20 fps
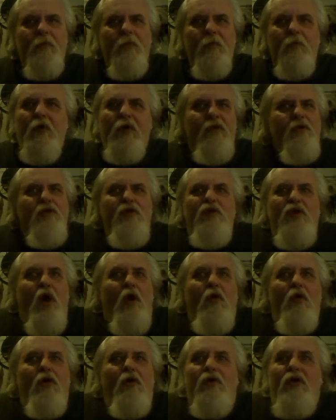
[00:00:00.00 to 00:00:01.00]
whether you
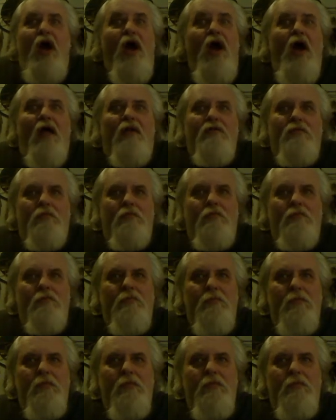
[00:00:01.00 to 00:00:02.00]
know it or not,
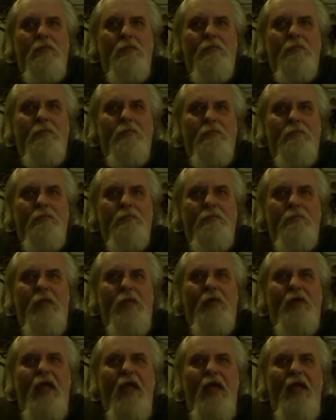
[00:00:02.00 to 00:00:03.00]

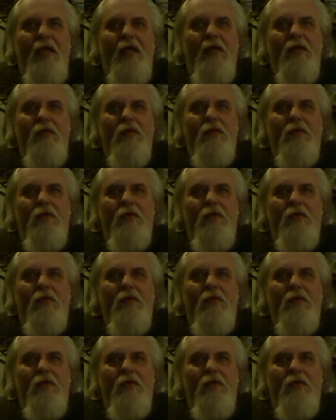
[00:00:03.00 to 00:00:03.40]
okay?